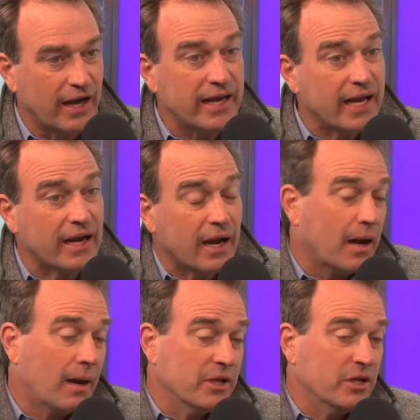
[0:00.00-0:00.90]
and, and, uh,
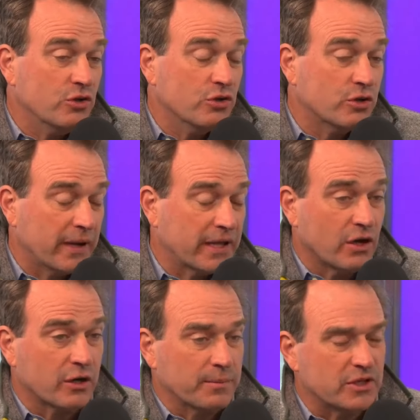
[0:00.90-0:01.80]
I mean, you could make the
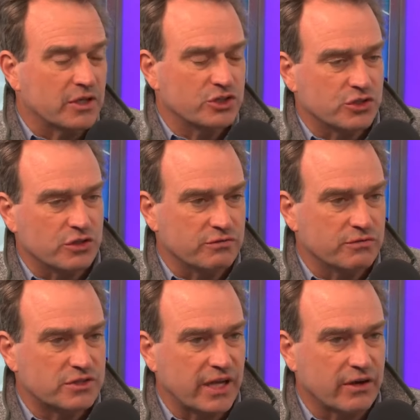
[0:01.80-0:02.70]
argument that he should have
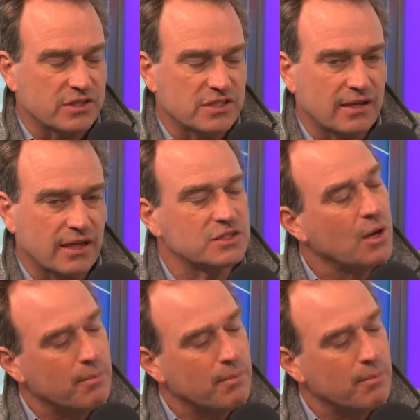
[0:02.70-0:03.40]
stayed on the sidelines,